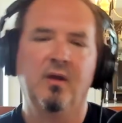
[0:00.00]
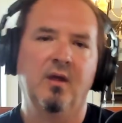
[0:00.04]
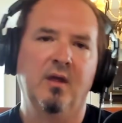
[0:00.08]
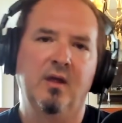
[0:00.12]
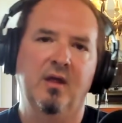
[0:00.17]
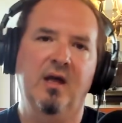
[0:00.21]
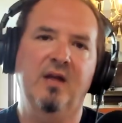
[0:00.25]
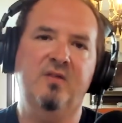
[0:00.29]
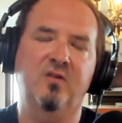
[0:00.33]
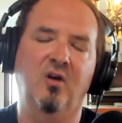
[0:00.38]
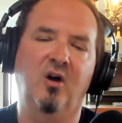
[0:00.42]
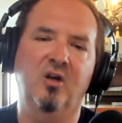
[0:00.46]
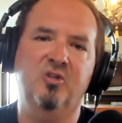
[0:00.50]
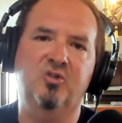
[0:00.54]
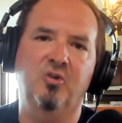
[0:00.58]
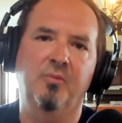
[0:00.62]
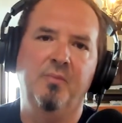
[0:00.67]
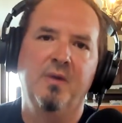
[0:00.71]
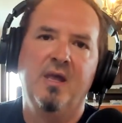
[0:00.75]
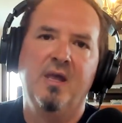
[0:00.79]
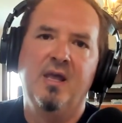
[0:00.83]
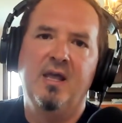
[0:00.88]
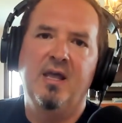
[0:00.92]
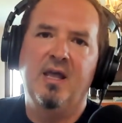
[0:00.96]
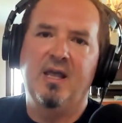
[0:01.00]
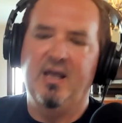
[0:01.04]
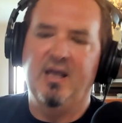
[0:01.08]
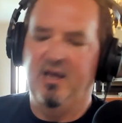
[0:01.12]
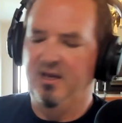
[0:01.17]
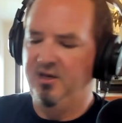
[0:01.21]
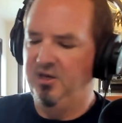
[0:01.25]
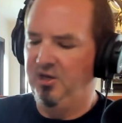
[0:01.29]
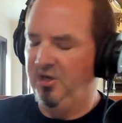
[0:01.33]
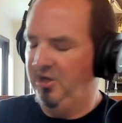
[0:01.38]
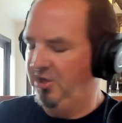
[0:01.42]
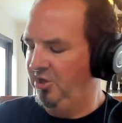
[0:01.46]
That's awesome.
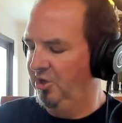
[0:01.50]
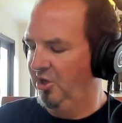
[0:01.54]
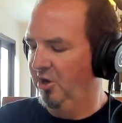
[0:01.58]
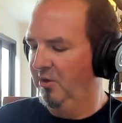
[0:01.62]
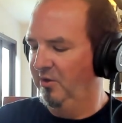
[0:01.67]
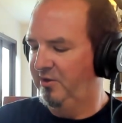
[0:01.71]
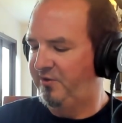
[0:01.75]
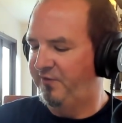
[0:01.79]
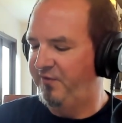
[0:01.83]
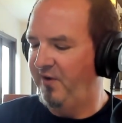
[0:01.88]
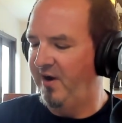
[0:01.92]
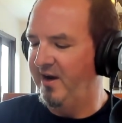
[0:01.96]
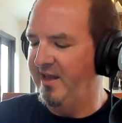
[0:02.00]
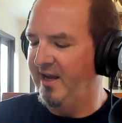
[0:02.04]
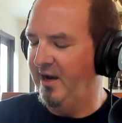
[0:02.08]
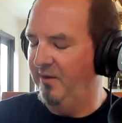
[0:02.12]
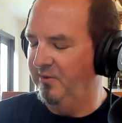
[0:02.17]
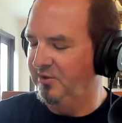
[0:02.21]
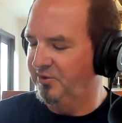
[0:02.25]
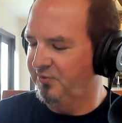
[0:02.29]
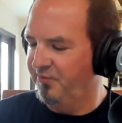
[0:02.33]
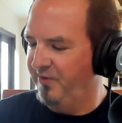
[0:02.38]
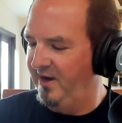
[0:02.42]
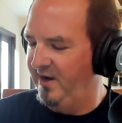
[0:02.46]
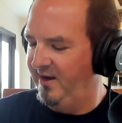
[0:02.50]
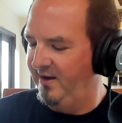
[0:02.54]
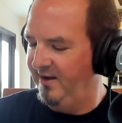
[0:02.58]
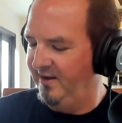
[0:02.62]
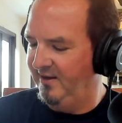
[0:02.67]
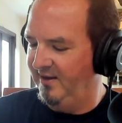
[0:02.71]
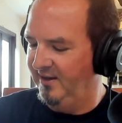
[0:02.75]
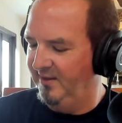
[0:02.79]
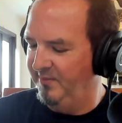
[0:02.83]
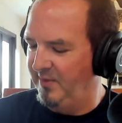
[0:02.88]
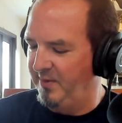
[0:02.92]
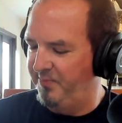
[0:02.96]
And, it's funny. I was
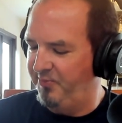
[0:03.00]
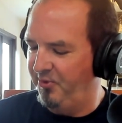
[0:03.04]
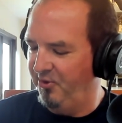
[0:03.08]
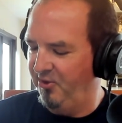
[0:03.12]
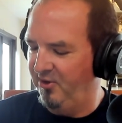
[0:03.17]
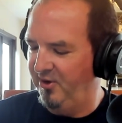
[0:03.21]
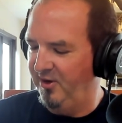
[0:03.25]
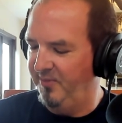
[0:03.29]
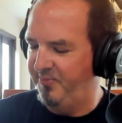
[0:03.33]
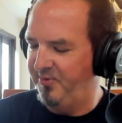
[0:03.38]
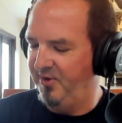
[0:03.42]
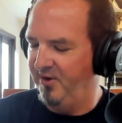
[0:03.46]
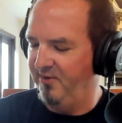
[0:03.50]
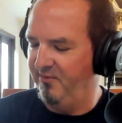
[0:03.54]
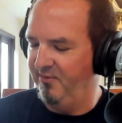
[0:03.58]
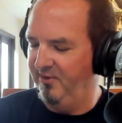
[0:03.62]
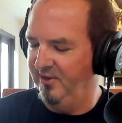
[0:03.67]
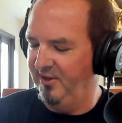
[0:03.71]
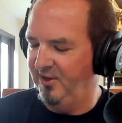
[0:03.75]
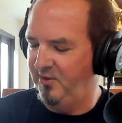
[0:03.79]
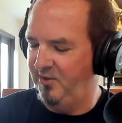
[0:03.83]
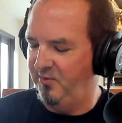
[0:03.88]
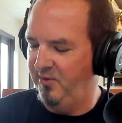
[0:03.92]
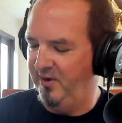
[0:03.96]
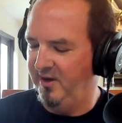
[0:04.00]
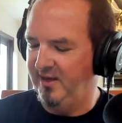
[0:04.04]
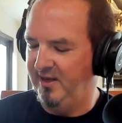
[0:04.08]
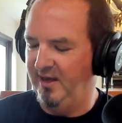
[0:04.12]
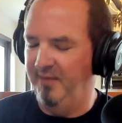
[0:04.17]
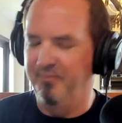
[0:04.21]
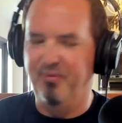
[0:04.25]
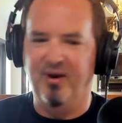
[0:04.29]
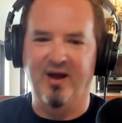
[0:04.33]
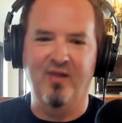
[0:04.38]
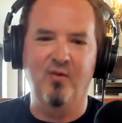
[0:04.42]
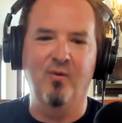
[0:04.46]
reading, and let me pull it up here really quick.
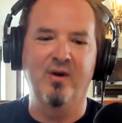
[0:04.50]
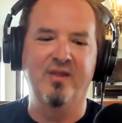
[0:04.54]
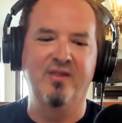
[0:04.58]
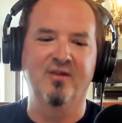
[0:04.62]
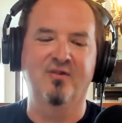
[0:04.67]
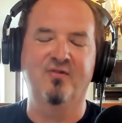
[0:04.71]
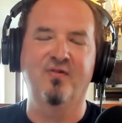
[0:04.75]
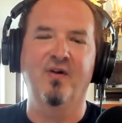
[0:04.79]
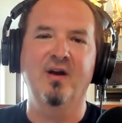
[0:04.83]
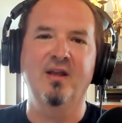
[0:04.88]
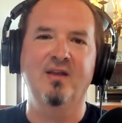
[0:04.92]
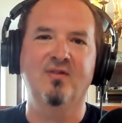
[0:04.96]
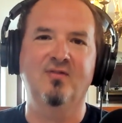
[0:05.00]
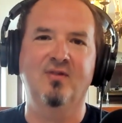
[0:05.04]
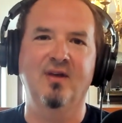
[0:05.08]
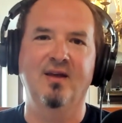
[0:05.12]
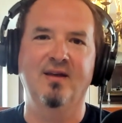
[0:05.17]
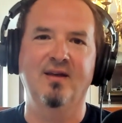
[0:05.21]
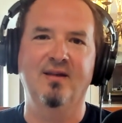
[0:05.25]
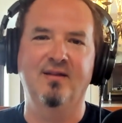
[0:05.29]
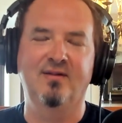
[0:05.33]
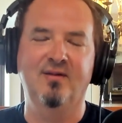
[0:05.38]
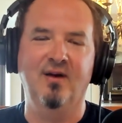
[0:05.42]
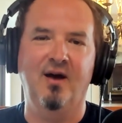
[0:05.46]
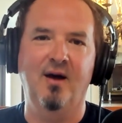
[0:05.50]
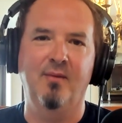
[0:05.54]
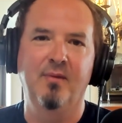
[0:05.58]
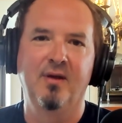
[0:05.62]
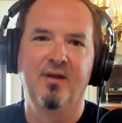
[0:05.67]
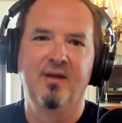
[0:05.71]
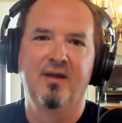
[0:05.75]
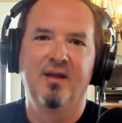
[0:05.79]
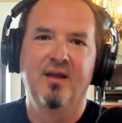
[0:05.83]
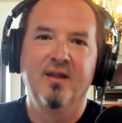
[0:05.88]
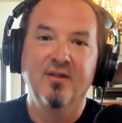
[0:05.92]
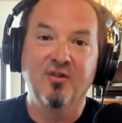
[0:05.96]
And by the way, this funniest thing, Tom,
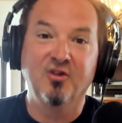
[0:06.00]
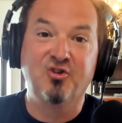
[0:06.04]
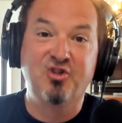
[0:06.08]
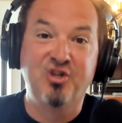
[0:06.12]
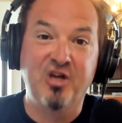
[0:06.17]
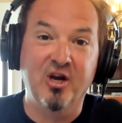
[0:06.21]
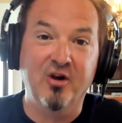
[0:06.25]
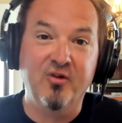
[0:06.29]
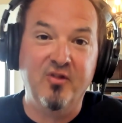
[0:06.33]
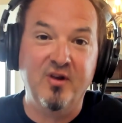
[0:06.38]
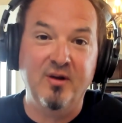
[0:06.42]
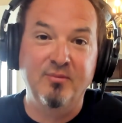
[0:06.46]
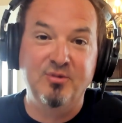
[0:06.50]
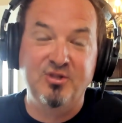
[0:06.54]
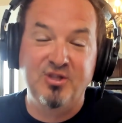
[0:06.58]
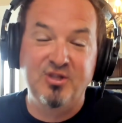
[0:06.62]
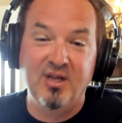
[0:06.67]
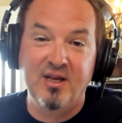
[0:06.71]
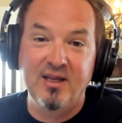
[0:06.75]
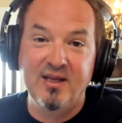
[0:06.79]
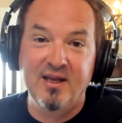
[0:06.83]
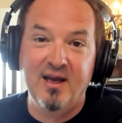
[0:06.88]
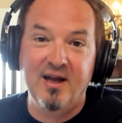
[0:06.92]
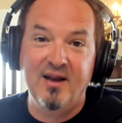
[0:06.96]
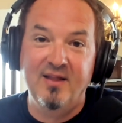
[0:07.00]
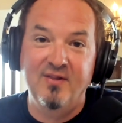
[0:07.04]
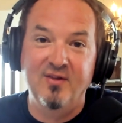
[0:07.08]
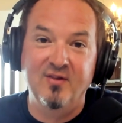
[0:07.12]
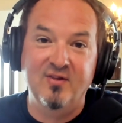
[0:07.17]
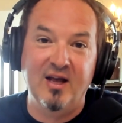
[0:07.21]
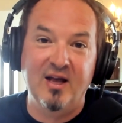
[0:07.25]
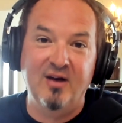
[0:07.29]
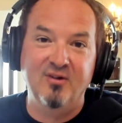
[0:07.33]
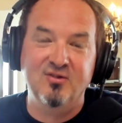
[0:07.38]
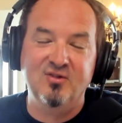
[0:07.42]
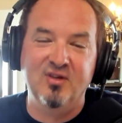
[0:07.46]
the chair that I'm sitting at in this
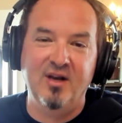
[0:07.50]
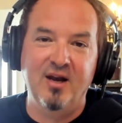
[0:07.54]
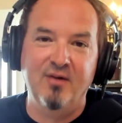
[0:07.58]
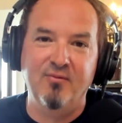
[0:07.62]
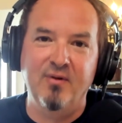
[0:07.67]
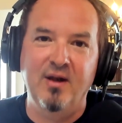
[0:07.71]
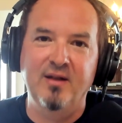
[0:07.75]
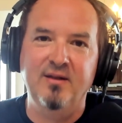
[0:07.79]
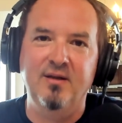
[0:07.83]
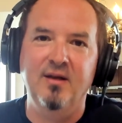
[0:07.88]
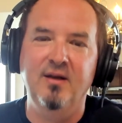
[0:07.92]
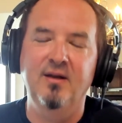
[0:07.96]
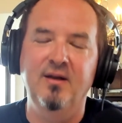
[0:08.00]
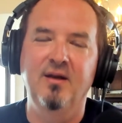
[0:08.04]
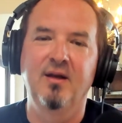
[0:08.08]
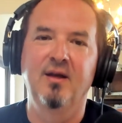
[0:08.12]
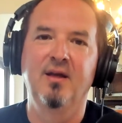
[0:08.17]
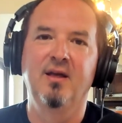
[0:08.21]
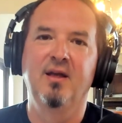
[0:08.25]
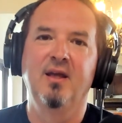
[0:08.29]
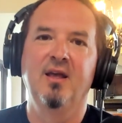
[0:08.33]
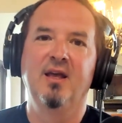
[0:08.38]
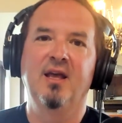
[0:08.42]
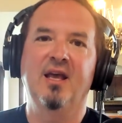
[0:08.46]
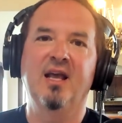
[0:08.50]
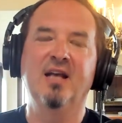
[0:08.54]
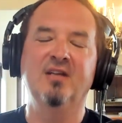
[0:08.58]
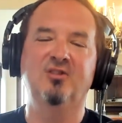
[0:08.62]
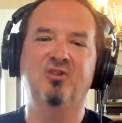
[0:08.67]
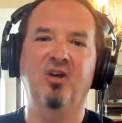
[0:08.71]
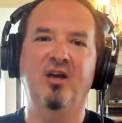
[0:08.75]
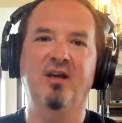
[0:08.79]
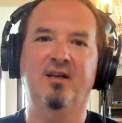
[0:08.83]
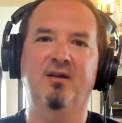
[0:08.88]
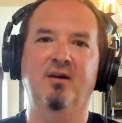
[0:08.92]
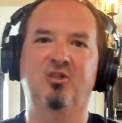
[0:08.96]
house that I rented is
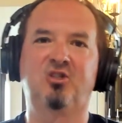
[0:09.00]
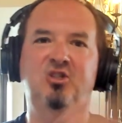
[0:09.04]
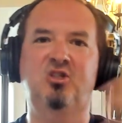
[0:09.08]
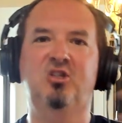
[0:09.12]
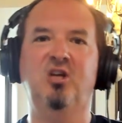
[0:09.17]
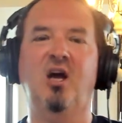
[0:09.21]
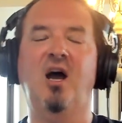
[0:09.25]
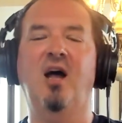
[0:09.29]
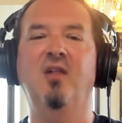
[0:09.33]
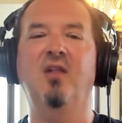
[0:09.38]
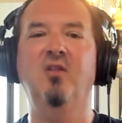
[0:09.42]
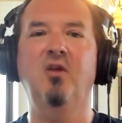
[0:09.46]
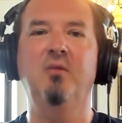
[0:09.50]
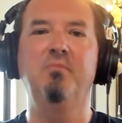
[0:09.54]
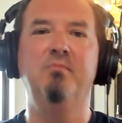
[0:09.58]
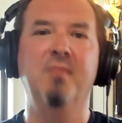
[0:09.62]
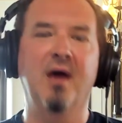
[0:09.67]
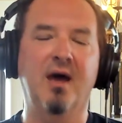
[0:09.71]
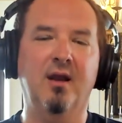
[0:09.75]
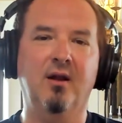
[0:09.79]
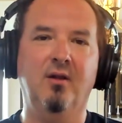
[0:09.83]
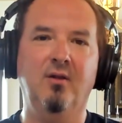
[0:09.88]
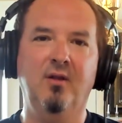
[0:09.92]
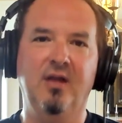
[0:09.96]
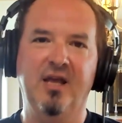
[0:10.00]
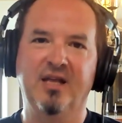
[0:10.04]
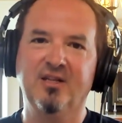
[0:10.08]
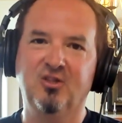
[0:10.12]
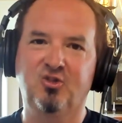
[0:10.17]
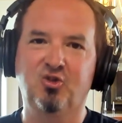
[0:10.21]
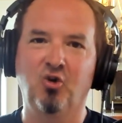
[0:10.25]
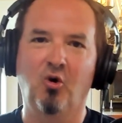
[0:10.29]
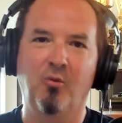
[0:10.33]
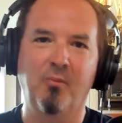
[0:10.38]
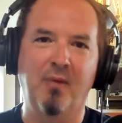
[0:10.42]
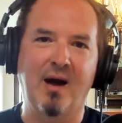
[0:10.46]
like solid metal. And
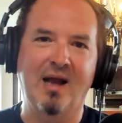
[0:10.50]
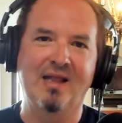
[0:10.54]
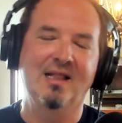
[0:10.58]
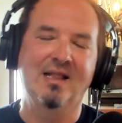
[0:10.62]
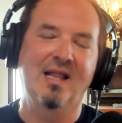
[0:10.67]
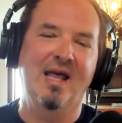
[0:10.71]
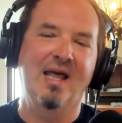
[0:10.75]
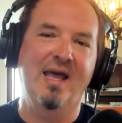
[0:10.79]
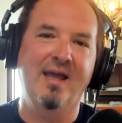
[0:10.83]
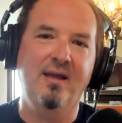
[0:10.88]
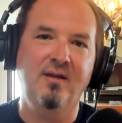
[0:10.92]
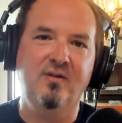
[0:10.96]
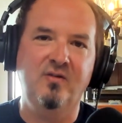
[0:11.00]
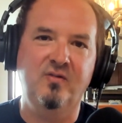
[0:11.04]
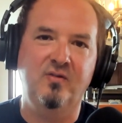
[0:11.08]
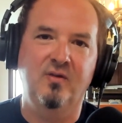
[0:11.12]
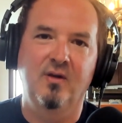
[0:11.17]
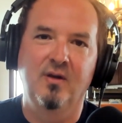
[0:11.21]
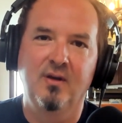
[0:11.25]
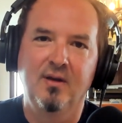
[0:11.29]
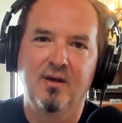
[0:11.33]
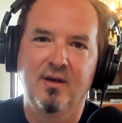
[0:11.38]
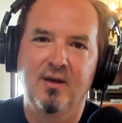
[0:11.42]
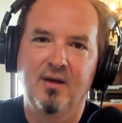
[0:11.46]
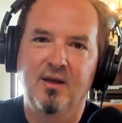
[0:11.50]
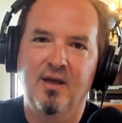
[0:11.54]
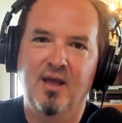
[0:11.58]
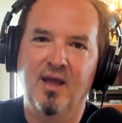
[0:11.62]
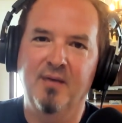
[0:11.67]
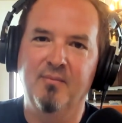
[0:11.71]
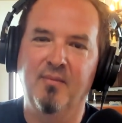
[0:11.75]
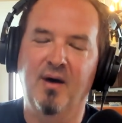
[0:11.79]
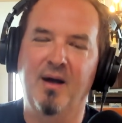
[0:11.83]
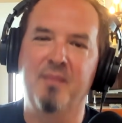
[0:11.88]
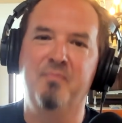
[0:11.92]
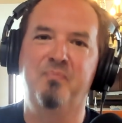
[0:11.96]
so my legs
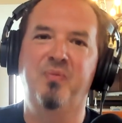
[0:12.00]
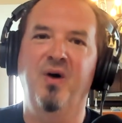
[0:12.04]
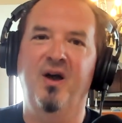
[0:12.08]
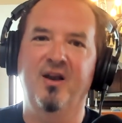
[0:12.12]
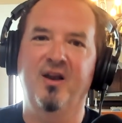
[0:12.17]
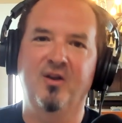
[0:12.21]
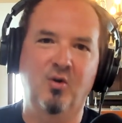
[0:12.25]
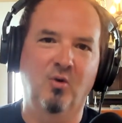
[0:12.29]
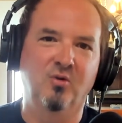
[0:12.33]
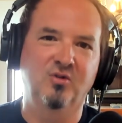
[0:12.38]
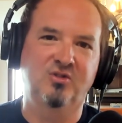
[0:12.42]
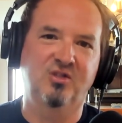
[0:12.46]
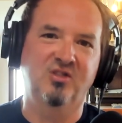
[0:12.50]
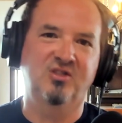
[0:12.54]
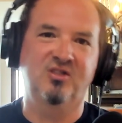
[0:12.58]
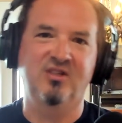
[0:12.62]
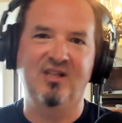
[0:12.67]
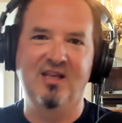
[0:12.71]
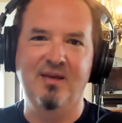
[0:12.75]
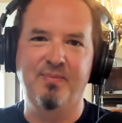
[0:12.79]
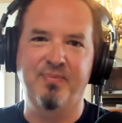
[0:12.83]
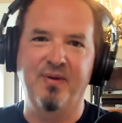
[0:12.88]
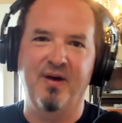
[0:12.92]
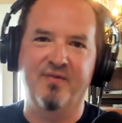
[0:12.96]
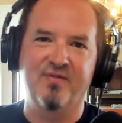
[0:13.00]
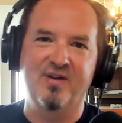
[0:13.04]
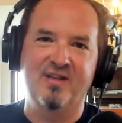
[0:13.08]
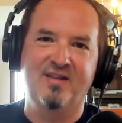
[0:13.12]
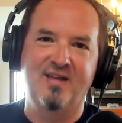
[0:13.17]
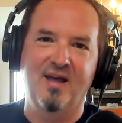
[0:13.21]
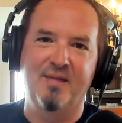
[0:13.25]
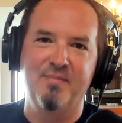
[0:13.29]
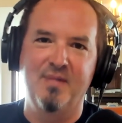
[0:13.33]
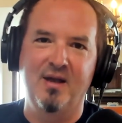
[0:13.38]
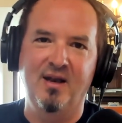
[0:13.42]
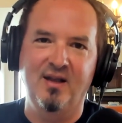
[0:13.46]
and my butt goes to sleep every
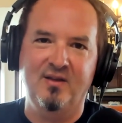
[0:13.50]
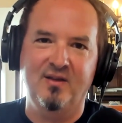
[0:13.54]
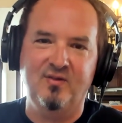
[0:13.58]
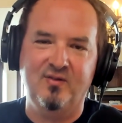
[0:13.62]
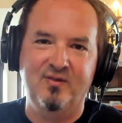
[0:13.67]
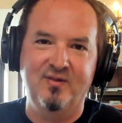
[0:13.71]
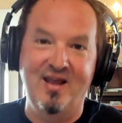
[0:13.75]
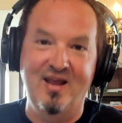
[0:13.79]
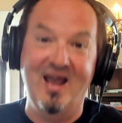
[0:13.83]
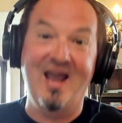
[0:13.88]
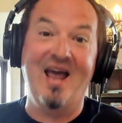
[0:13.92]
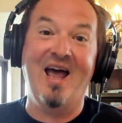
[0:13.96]
10 minutes.